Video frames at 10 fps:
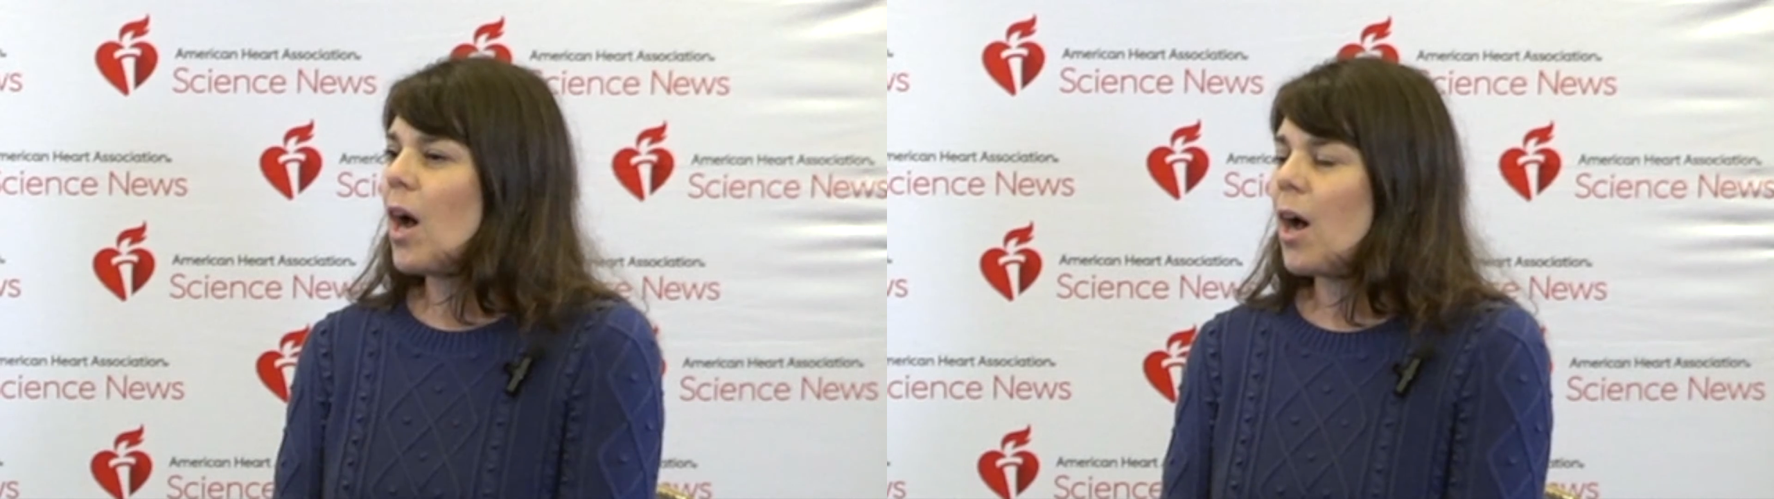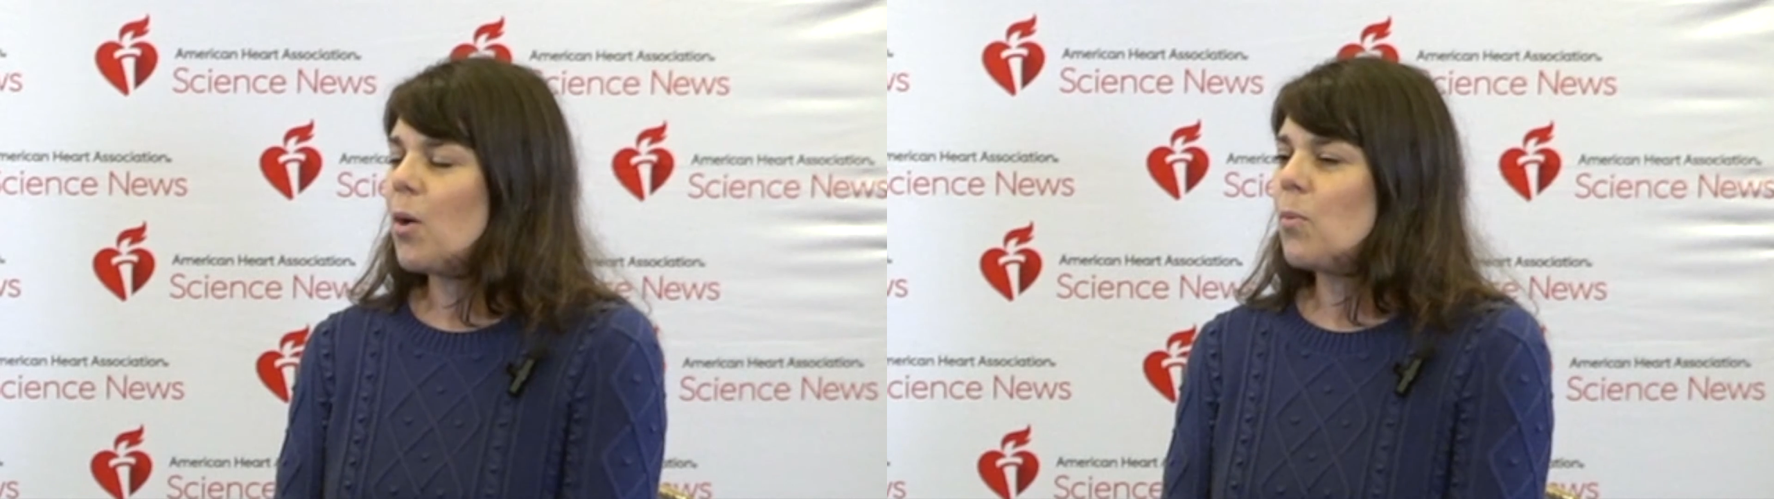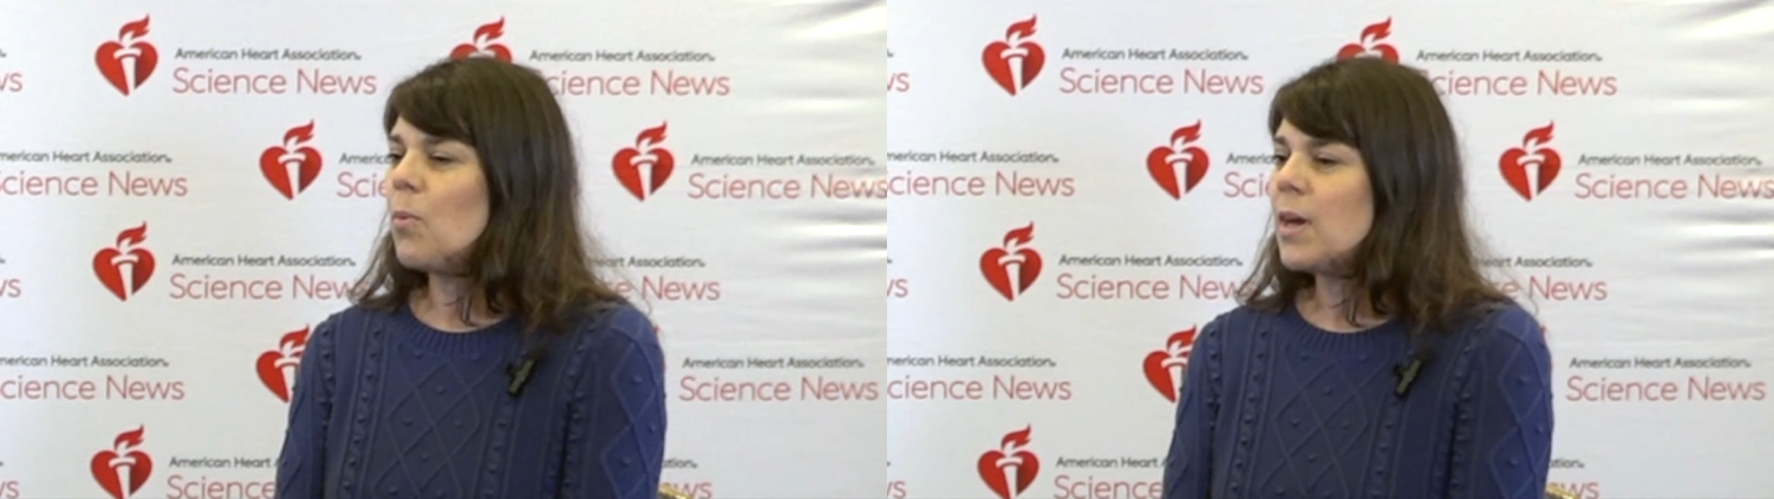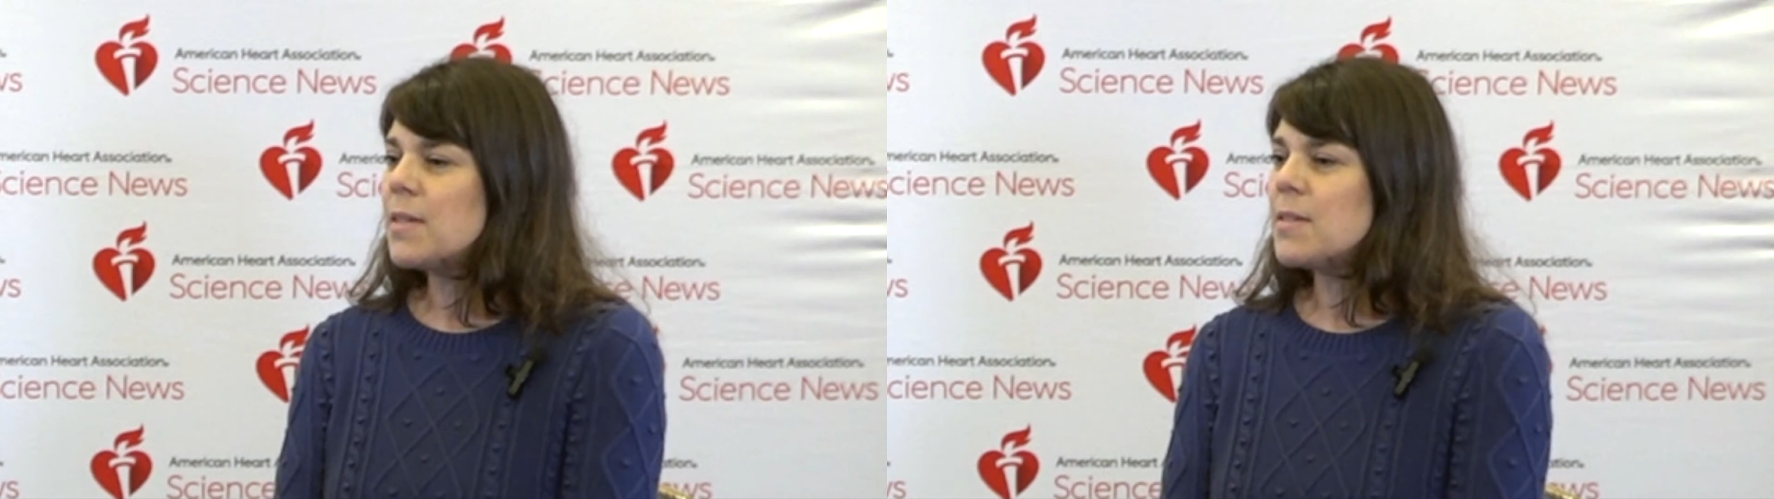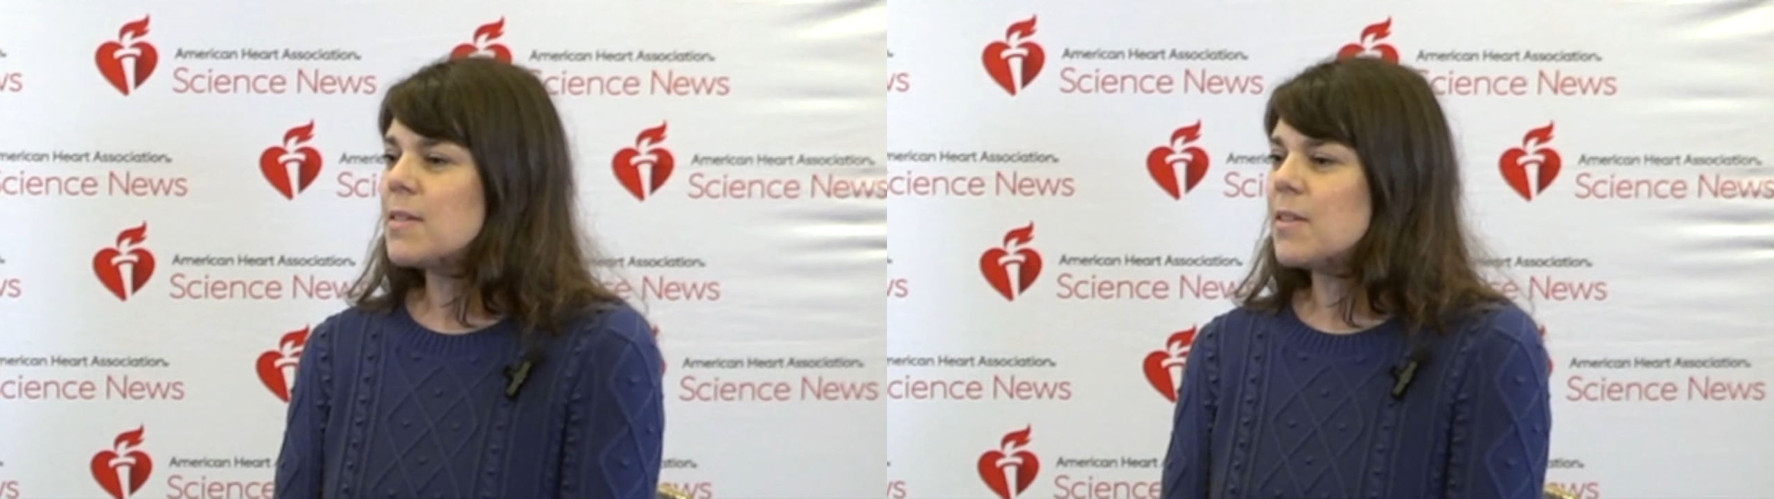
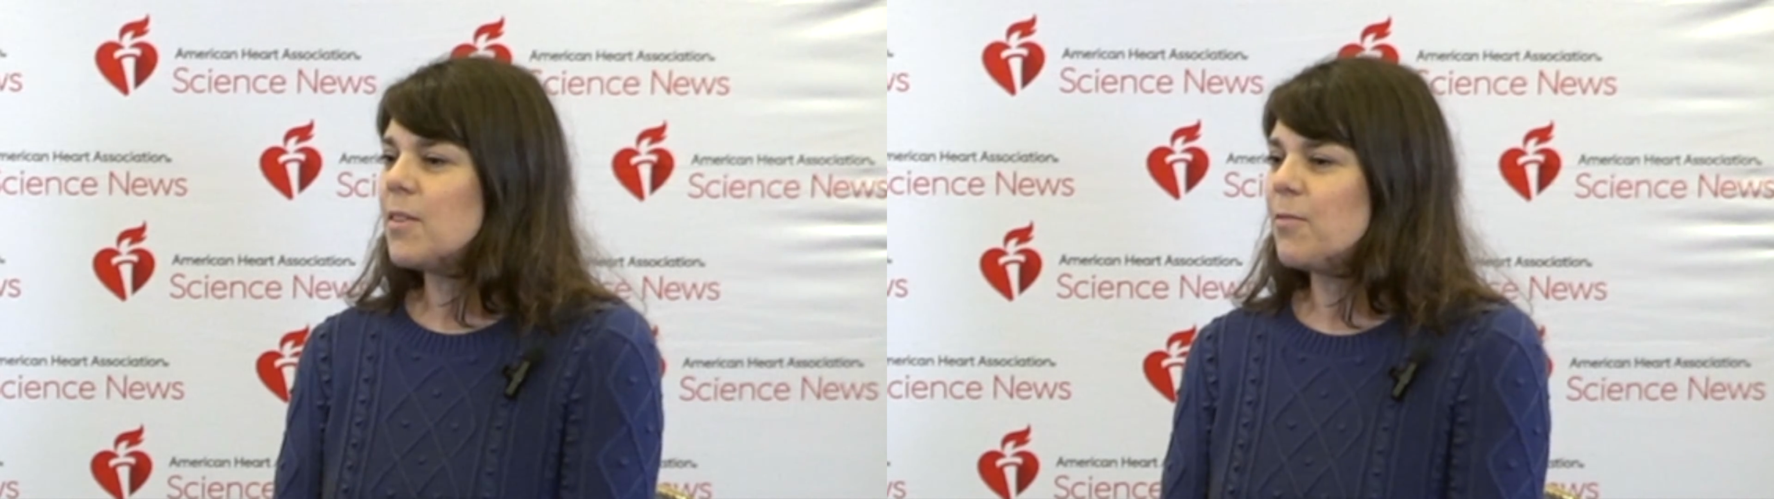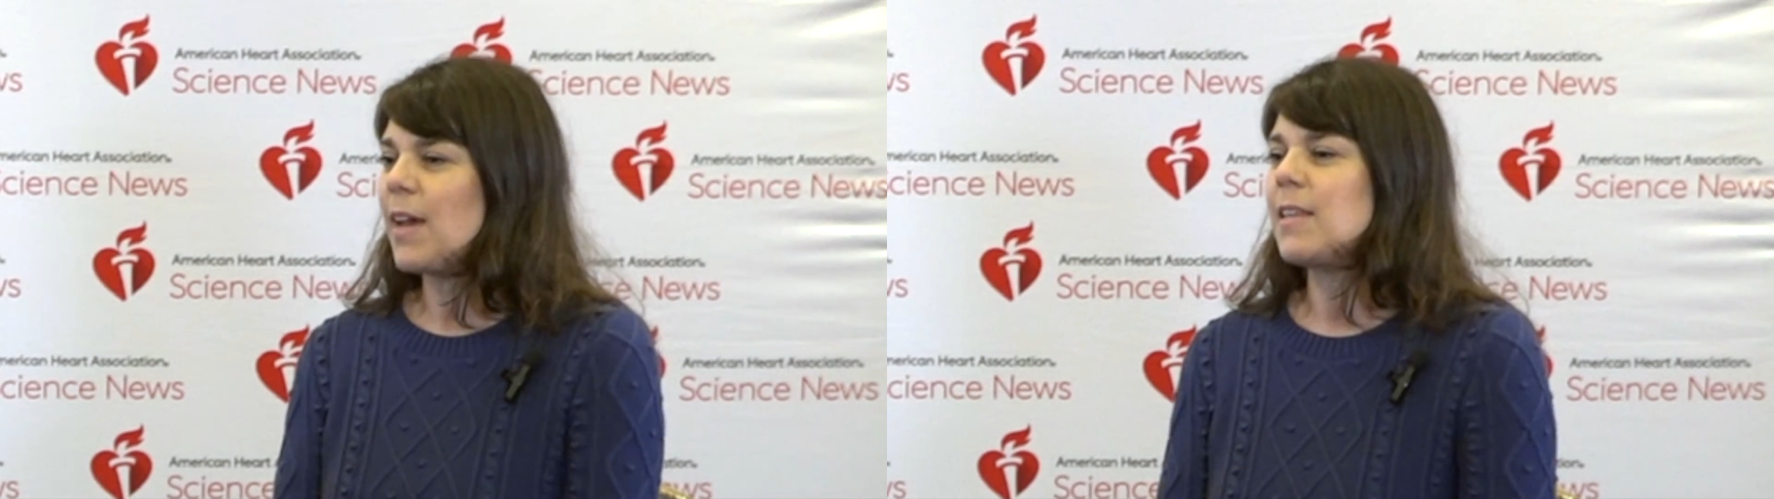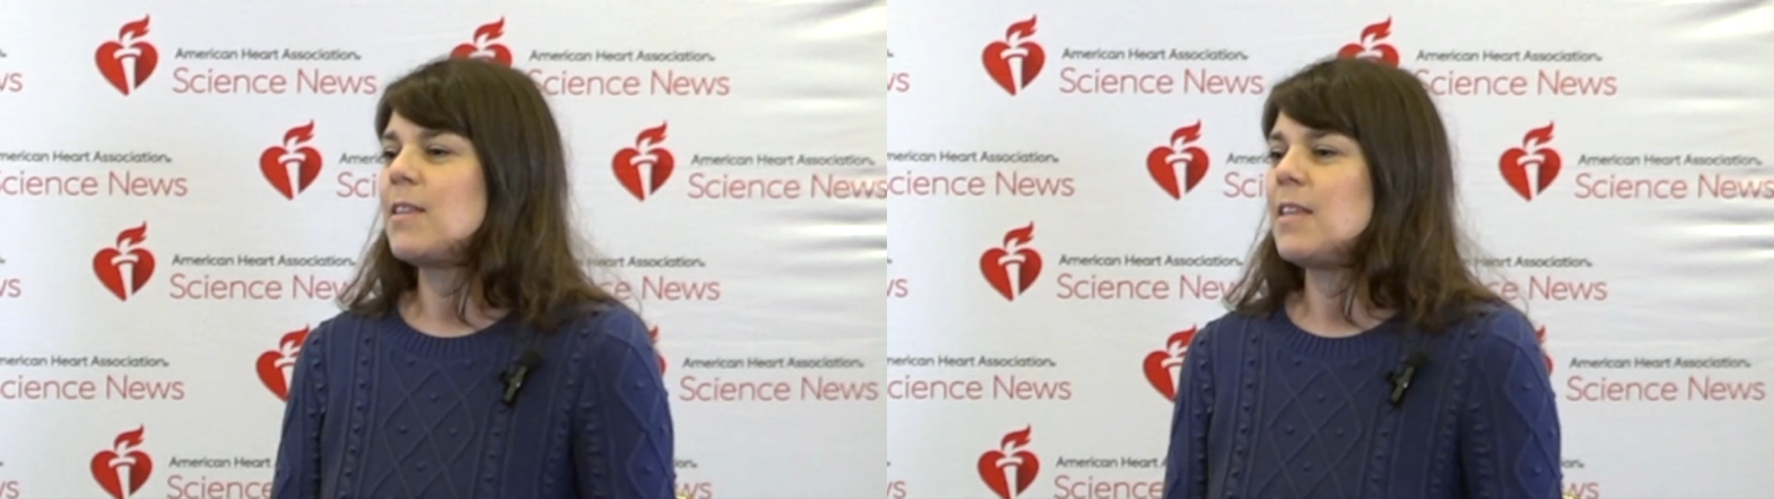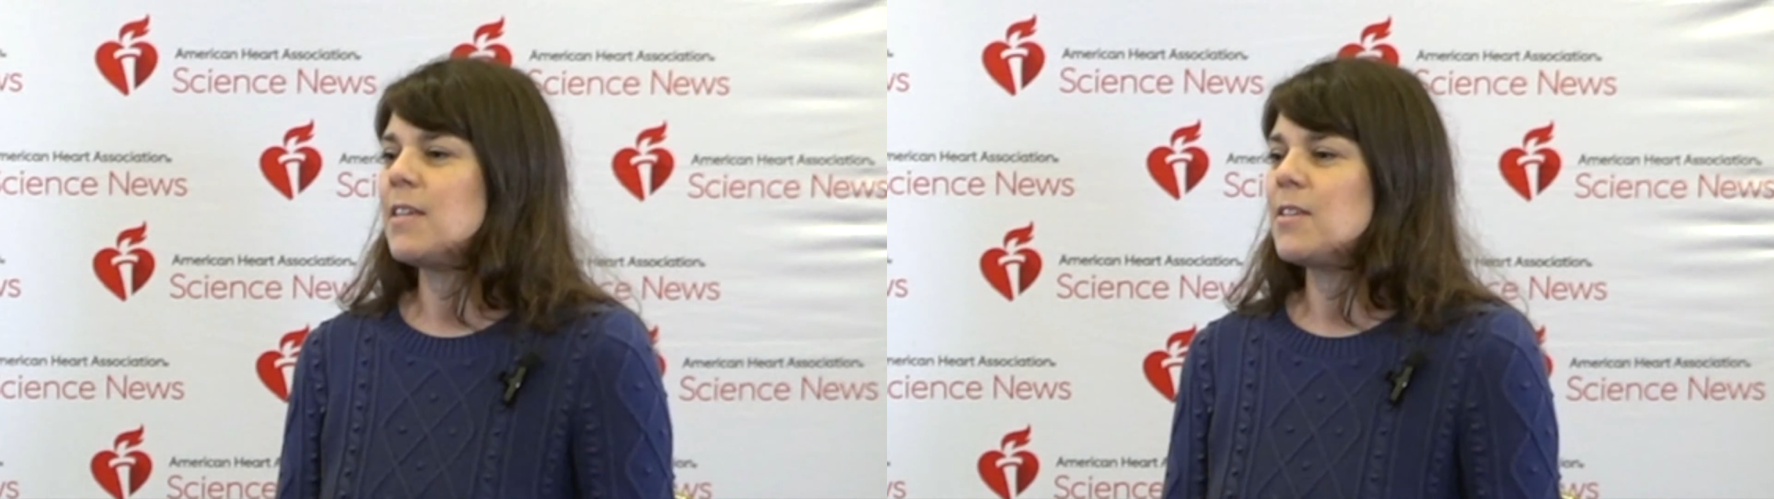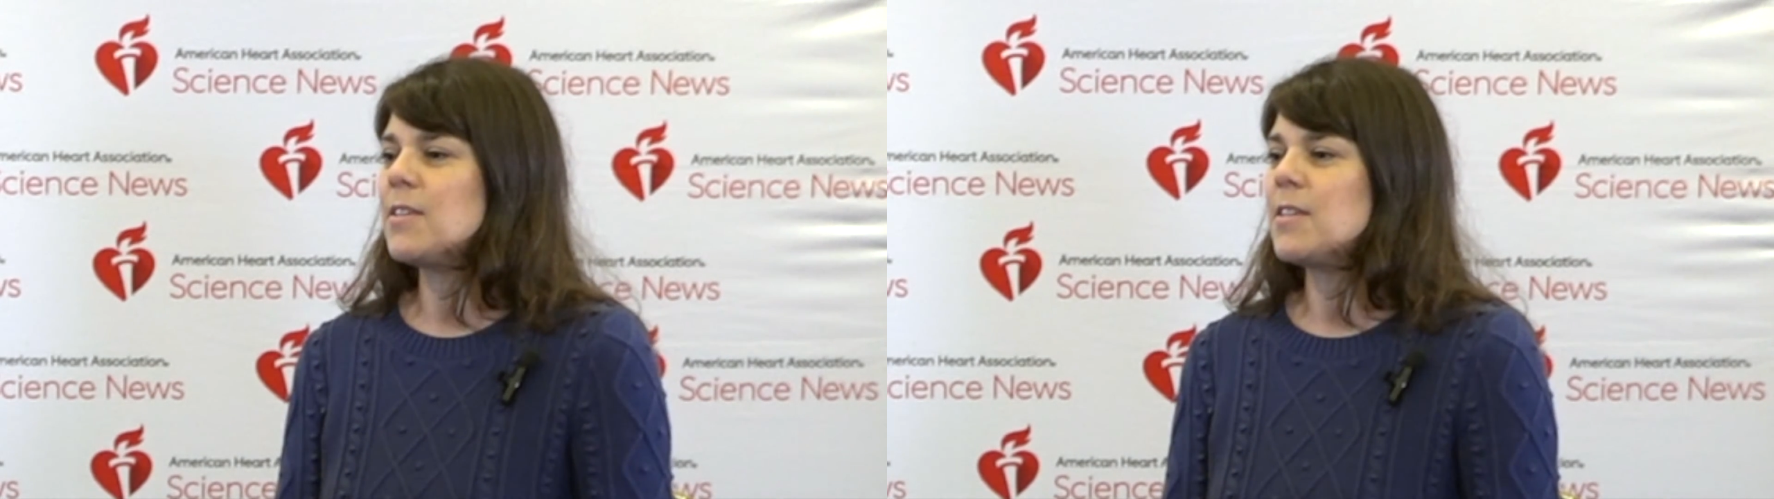was the fact that
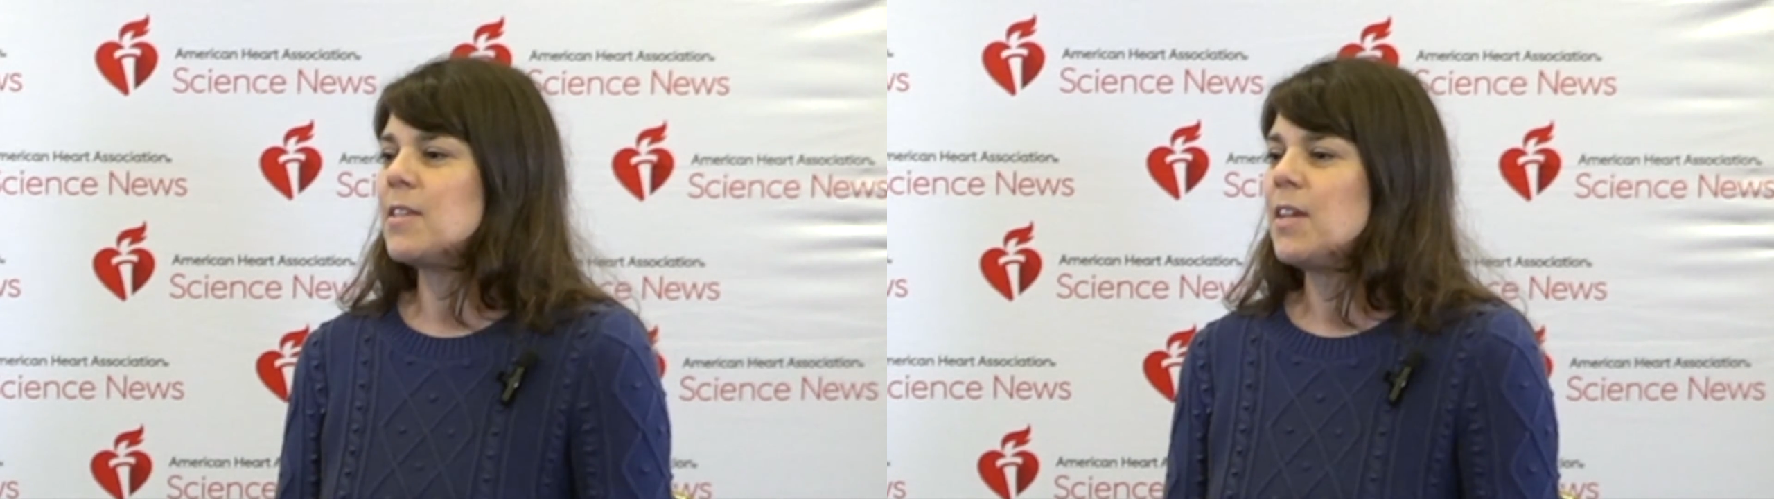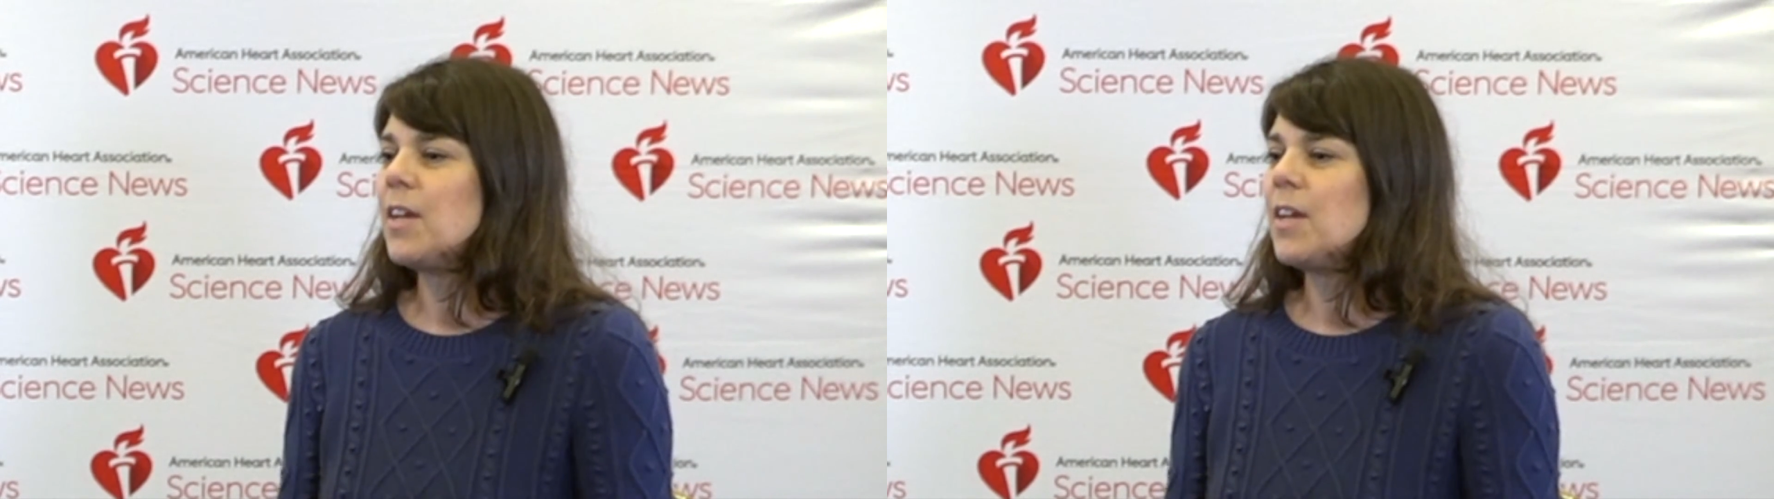this